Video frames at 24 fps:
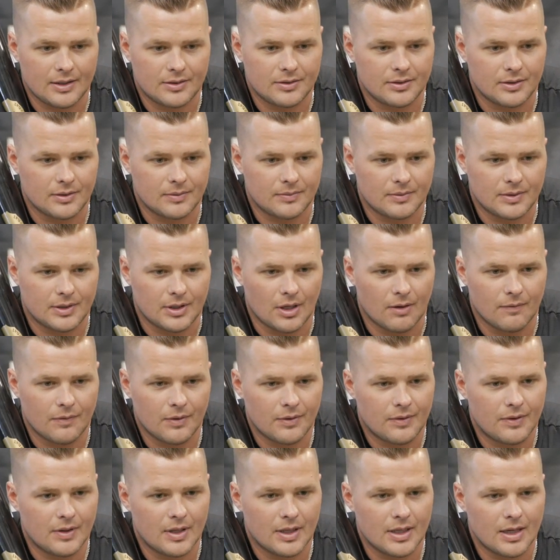It's a
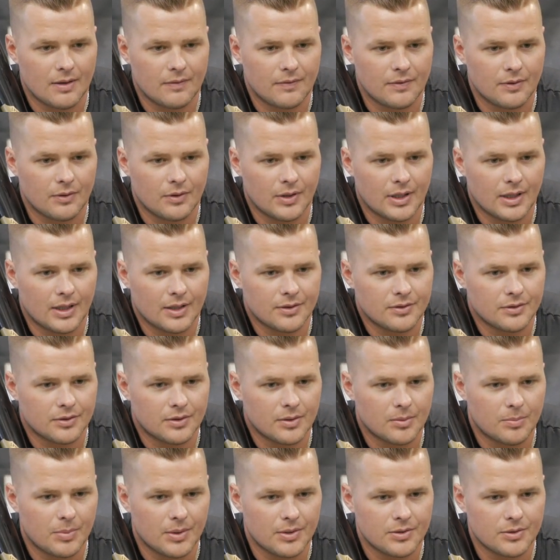comfort thing. I feel like it's
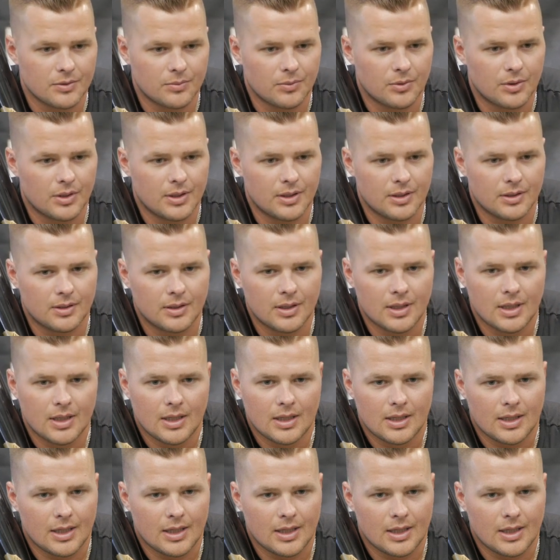a good piece of wood, and